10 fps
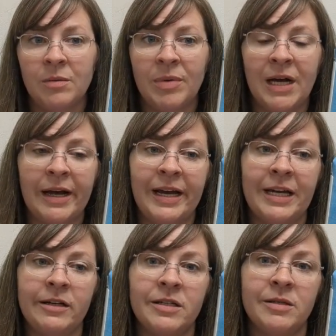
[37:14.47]

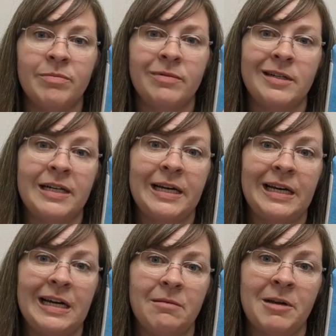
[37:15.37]
behind,
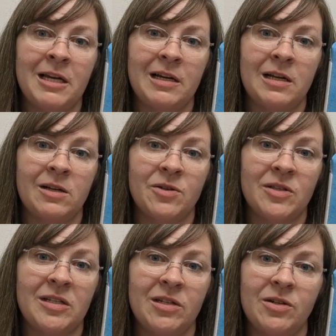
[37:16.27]
but I'm getting close
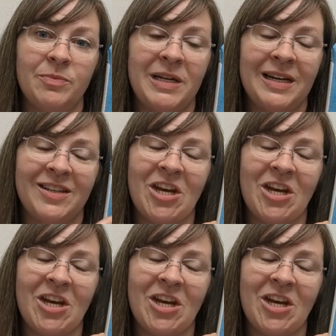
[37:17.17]
to being